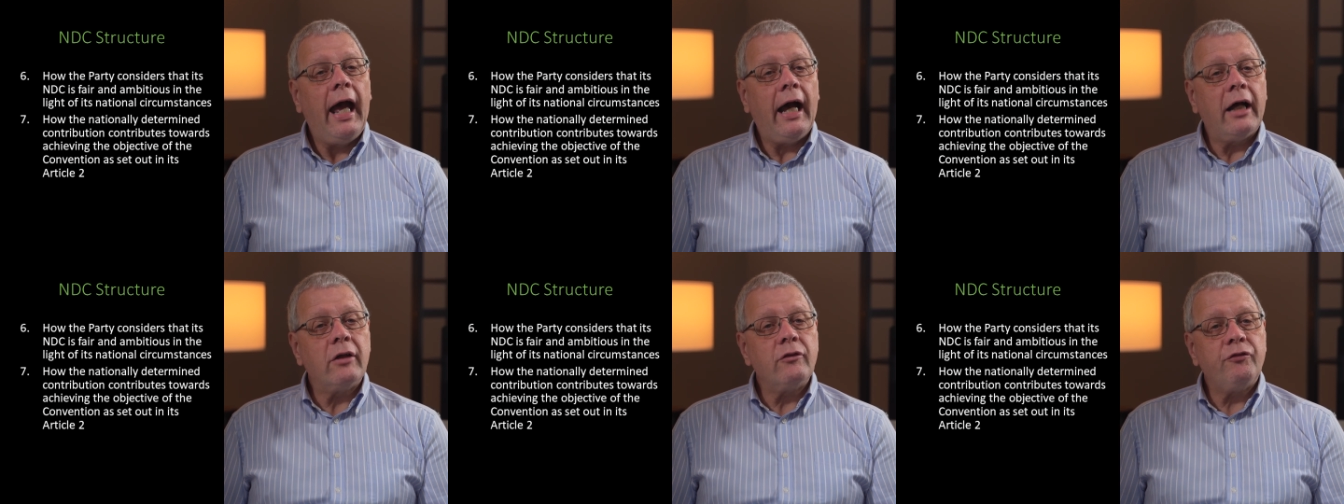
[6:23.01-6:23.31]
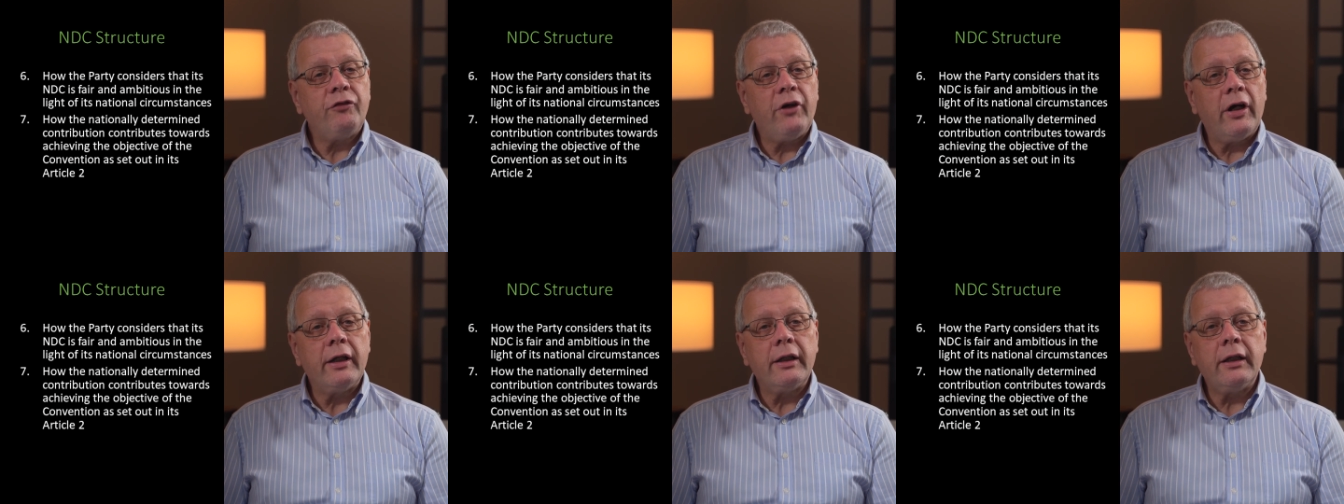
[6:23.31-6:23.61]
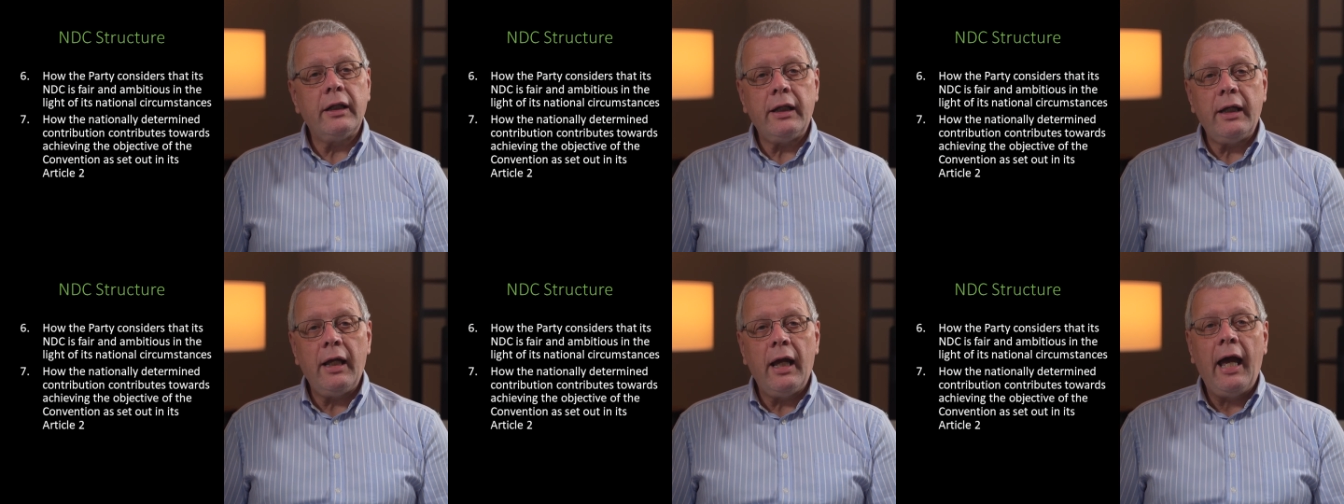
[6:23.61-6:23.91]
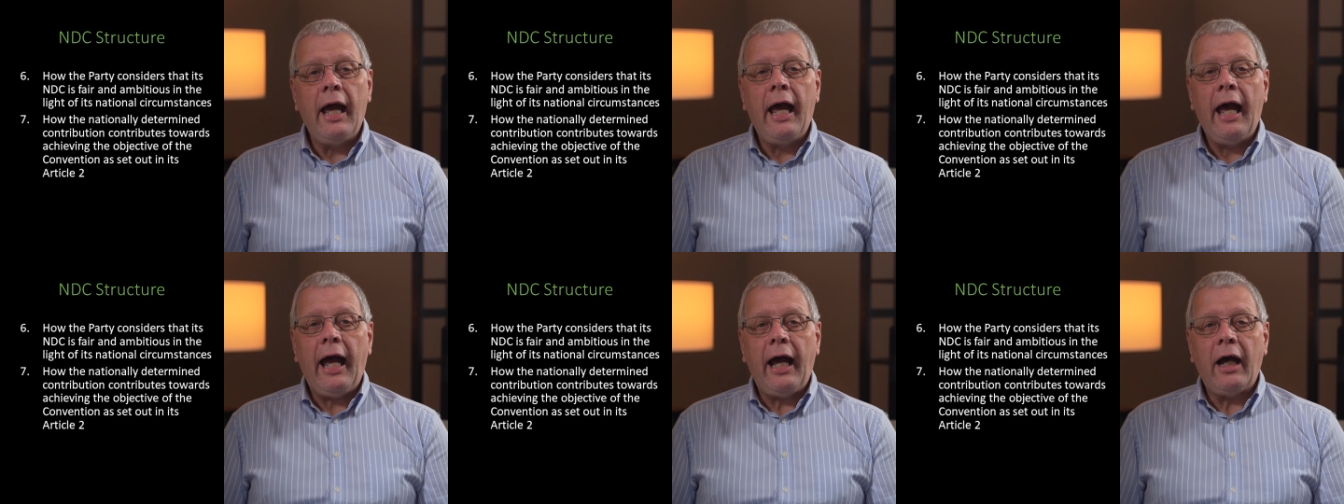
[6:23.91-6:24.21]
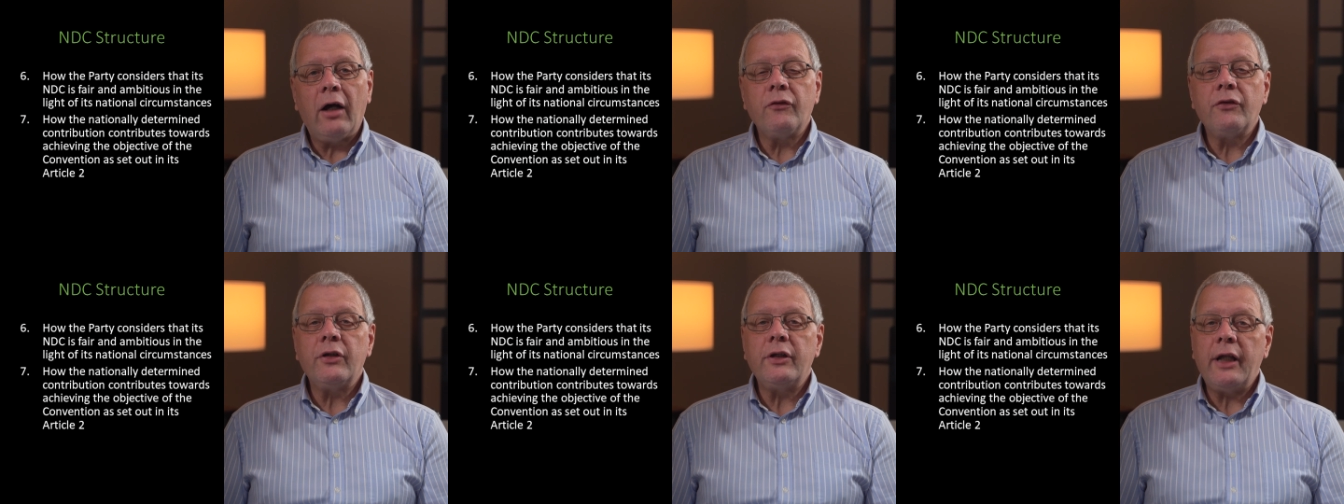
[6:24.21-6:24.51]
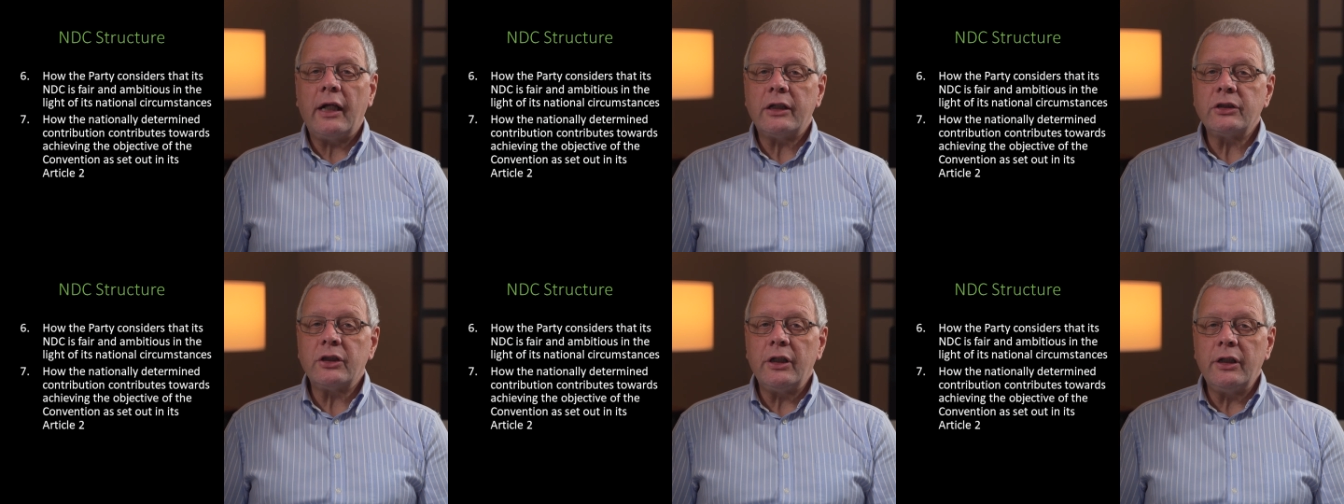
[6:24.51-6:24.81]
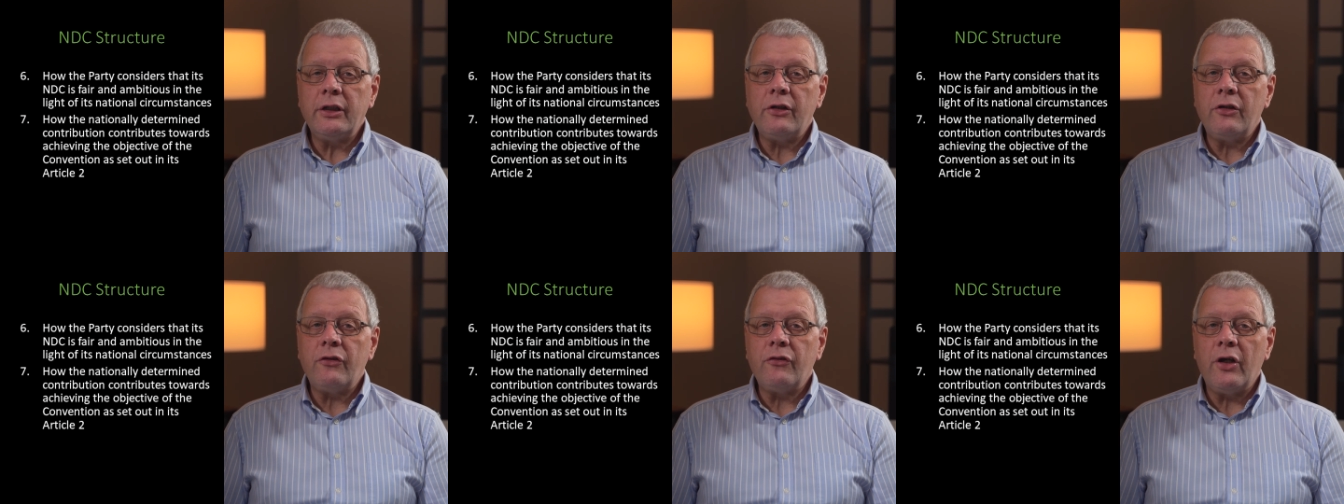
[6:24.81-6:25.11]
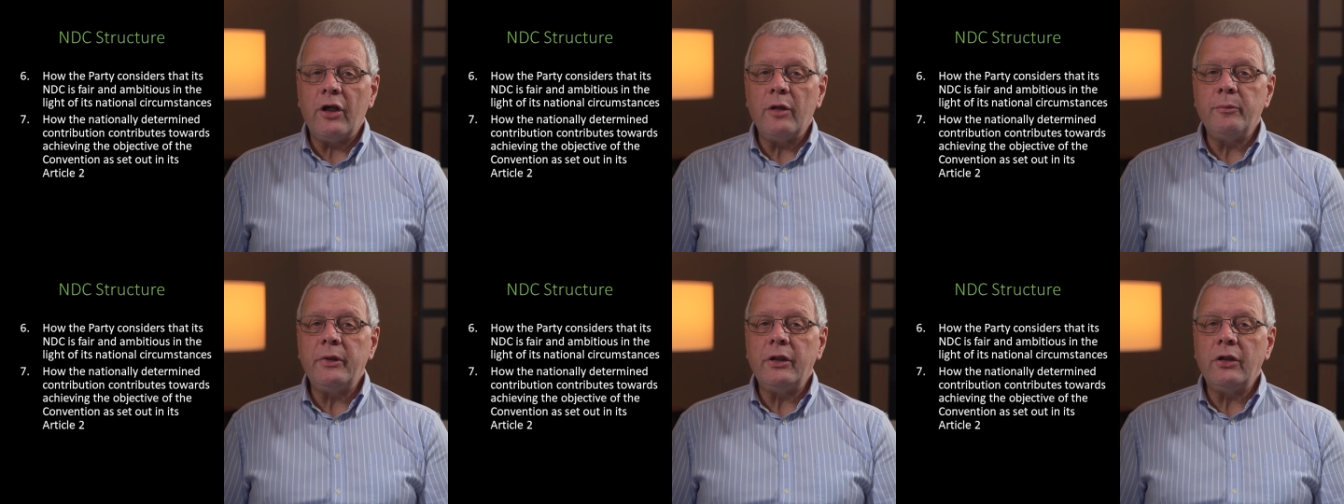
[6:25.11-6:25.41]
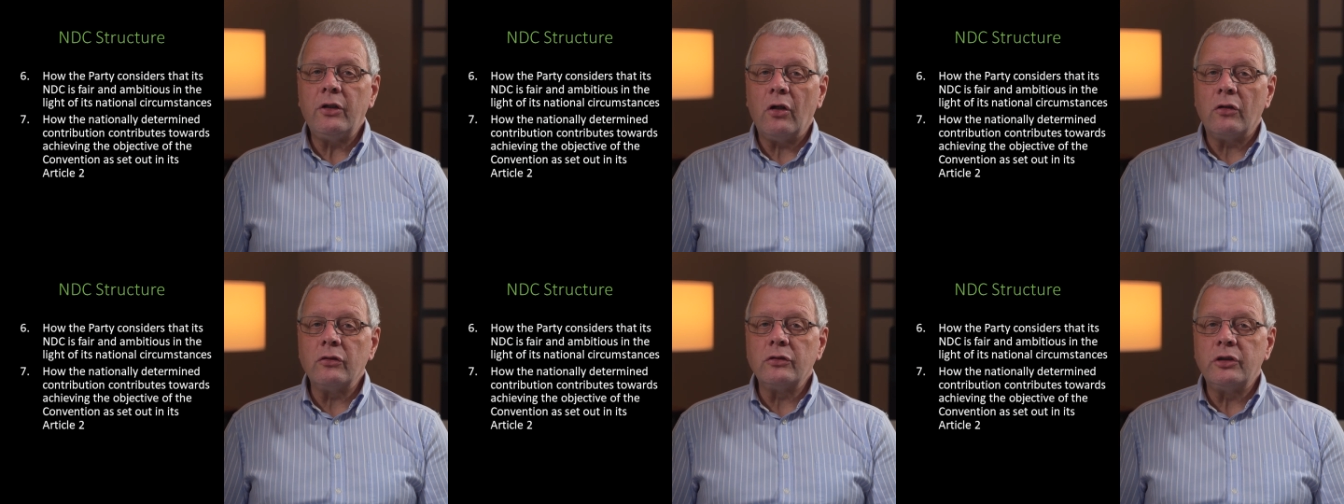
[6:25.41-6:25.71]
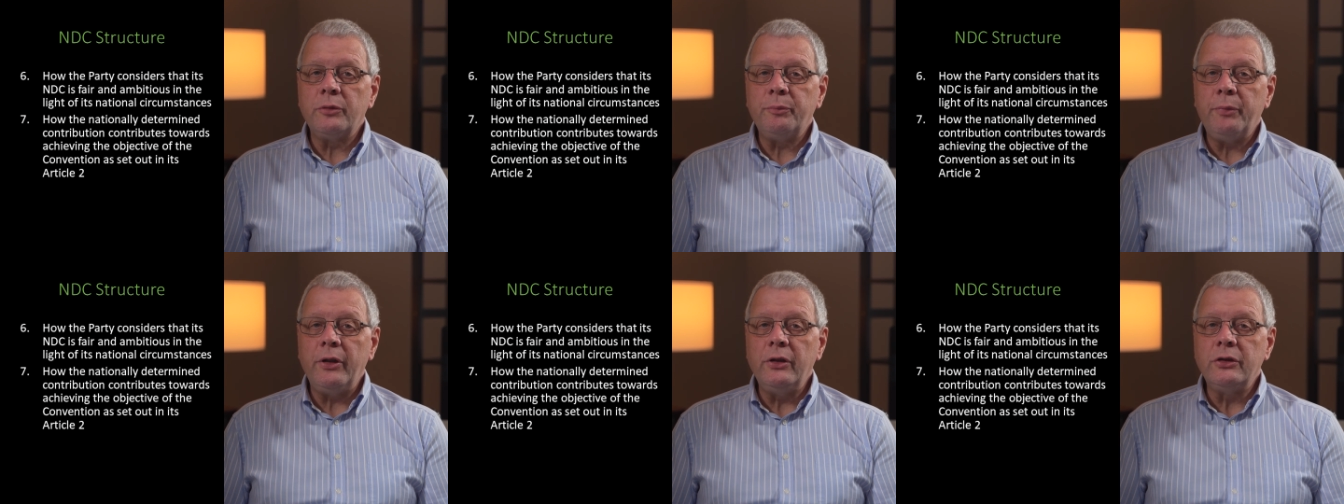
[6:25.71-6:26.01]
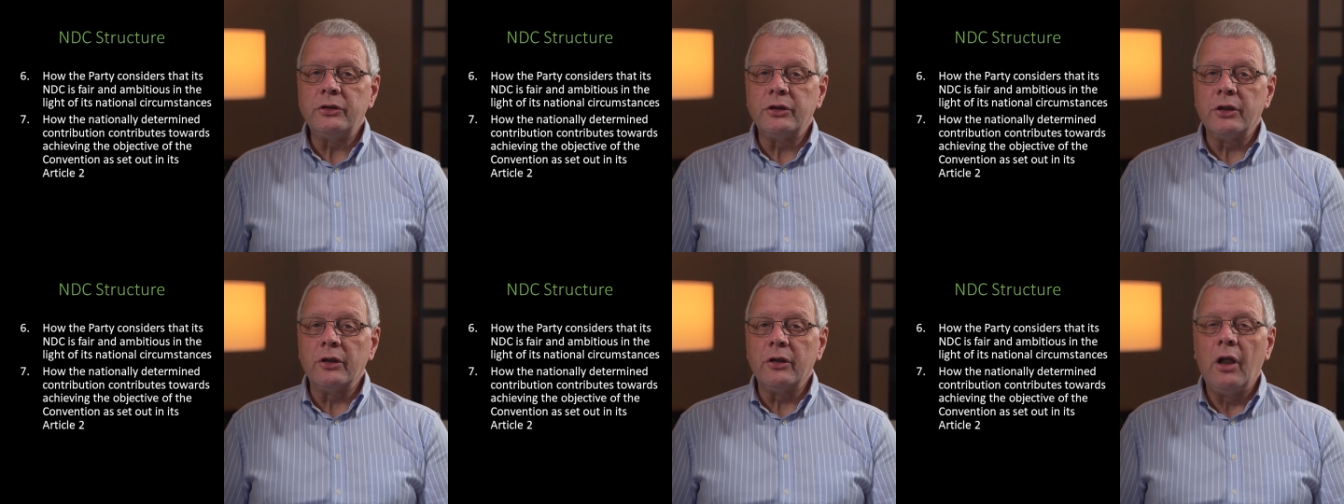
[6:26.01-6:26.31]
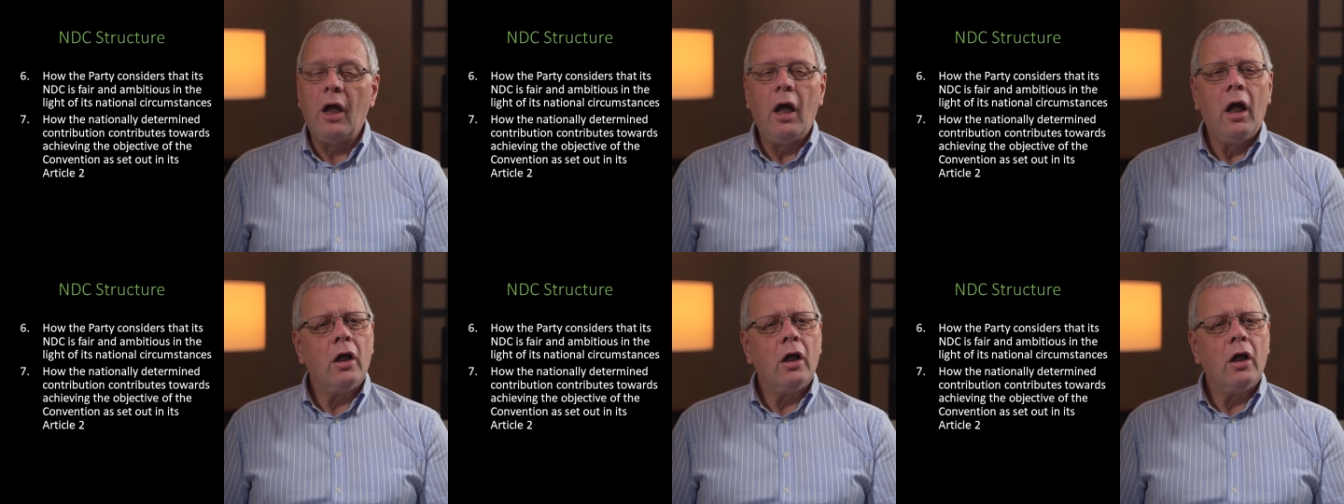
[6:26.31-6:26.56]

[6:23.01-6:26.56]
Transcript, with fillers: and finally, how the nationally determined contribution